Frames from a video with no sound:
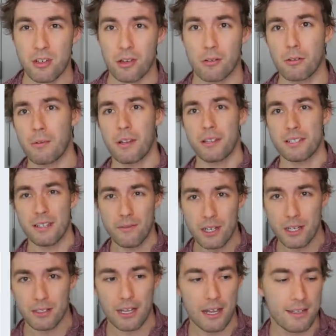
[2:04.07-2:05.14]
general relativity
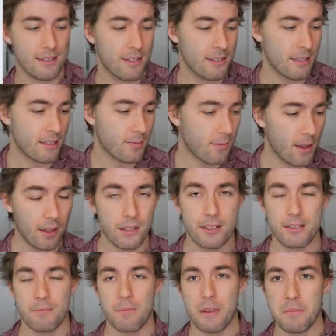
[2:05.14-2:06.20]
classes as well
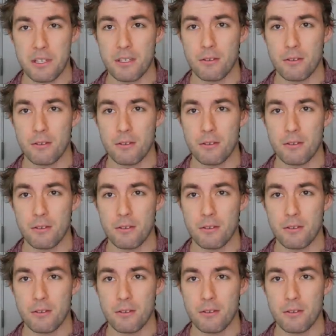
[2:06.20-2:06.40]
as maybe